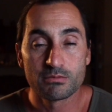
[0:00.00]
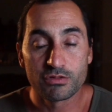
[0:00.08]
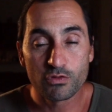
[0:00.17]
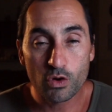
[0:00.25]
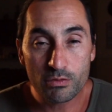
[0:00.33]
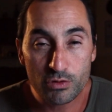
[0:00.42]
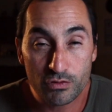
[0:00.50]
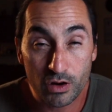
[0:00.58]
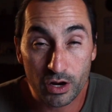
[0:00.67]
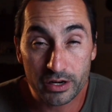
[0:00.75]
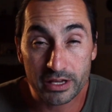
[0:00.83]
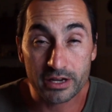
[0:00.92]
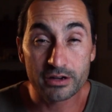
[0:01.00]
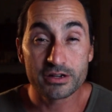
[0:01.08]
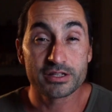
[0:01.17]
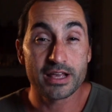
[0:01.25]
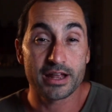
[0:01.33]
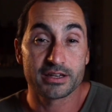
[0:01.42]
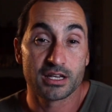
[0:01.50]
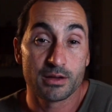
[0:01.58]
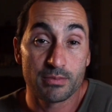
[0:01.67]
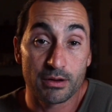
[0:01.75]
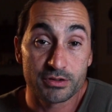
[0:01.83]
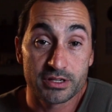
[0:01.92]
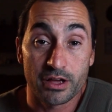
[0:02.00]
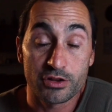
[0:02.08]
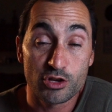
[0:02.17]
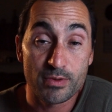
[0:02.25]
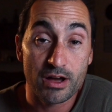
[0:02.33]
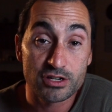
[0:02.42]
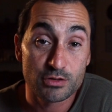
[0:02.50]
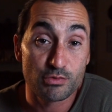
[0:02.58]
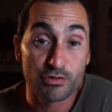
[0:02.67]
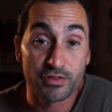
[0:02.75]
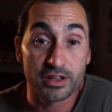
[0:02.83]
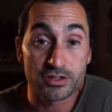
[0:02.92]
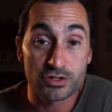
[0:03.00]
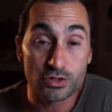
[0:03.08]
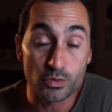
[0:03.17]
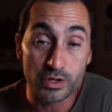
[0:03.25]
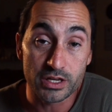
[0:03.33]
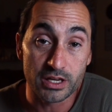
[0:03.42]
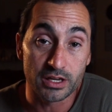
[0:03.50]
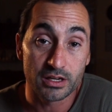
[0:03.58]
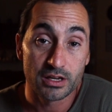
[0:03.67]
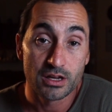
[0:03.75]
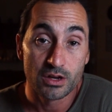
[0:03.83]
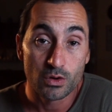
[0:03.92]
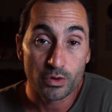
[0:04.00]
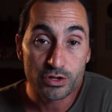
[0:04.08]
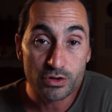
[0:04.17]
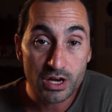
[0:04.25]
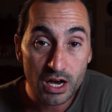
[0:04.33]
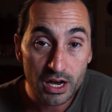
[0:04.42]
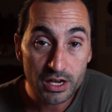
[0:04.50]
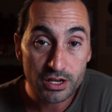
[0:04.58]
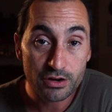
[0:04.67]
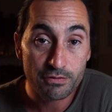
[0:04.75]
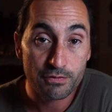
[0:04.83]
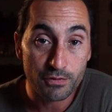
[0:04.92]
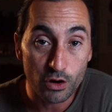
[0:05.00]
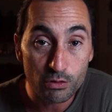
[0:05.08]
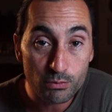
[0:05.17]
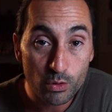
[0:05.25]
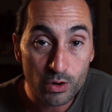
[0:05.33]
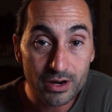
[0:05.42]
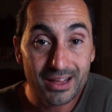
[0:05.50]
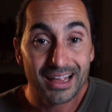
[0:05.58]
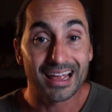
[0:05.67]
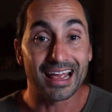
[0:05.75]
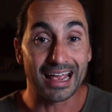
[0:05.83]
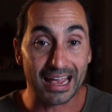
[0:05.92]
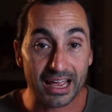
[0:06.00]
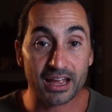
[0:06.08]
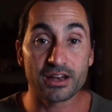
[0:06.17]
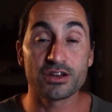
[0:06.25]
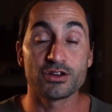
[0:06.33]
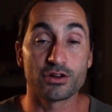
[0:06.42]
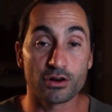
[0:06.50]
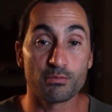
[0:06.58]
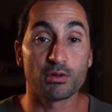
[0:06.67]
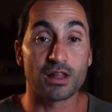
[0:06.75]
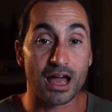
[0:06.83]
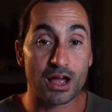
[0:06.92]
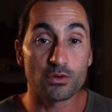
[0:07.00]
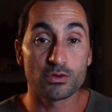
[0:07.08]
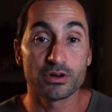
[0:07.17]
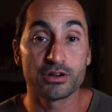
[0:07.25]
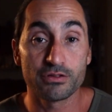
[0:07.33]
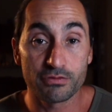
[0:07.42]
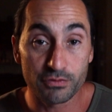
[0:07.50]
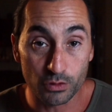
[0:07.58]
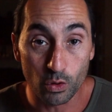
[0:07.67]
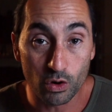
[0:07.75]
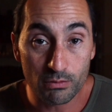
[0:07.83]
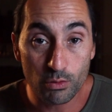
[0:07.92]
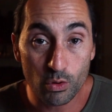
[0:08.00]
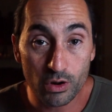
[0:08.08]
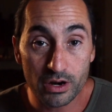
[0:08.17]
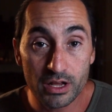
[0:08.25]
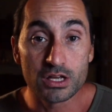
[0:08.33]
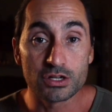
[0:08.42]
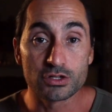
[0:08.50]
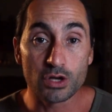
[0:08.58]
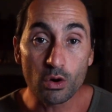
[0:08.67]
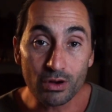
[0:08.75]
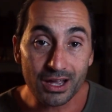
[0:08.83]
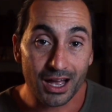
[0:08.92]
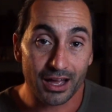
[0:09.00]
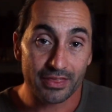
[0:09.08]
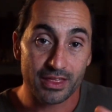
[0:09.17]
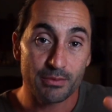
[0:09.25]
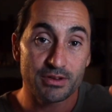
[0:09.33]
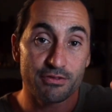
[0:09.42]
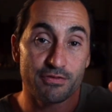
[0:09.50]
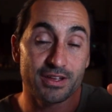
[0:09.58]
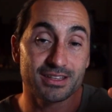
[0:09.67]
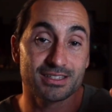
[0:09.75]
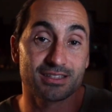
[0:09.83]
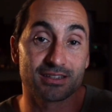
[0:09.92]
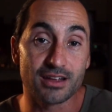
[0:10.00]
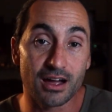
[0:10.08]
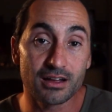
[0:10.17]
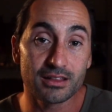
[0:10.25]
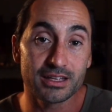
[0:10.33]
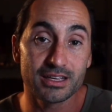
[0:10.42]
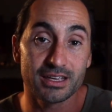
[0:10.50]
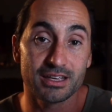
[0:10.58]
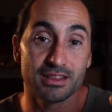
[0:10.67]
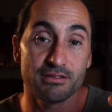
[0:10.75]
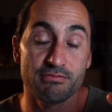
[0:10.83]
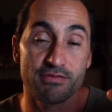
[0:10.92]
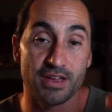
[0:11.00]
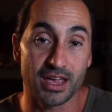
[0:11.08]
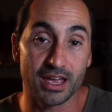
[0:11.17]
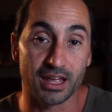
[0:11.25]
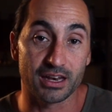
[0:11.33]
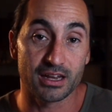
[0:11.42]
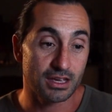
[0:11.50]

Before we move on, here is that tip I was telling you about to prevent squeaking. When you cut your foam board and your plywood floorboard, don't cut them to fit snugly in the van.